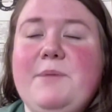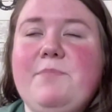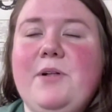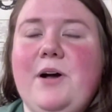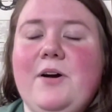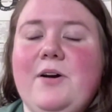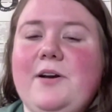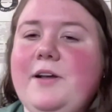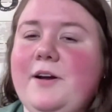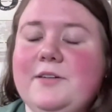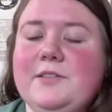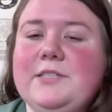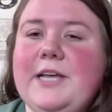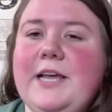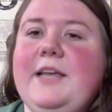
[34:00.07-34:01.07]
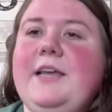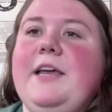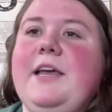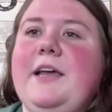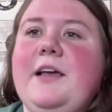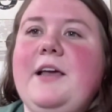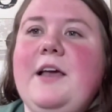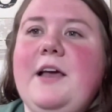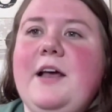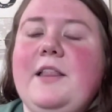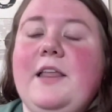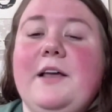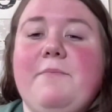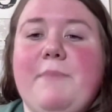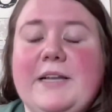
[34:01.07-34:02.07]
already aren't taking
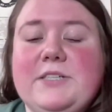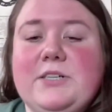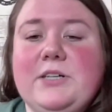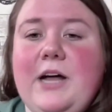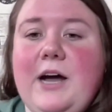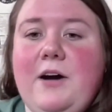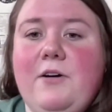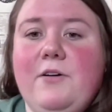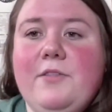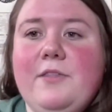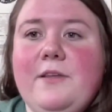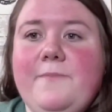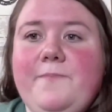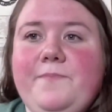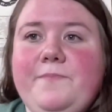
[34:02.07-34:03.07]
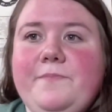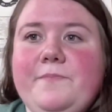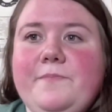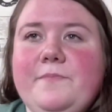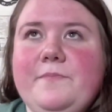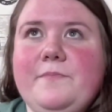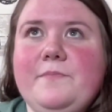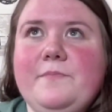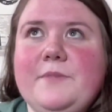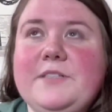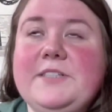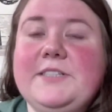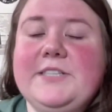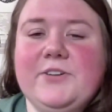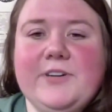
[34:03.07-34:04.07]
like mental health
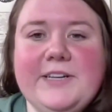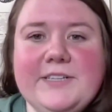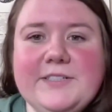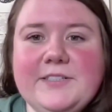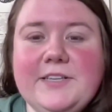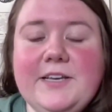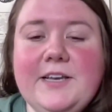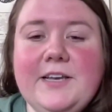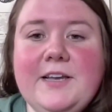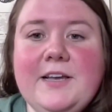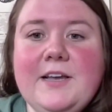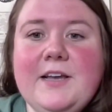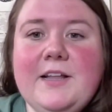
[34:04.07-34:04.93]
seriously.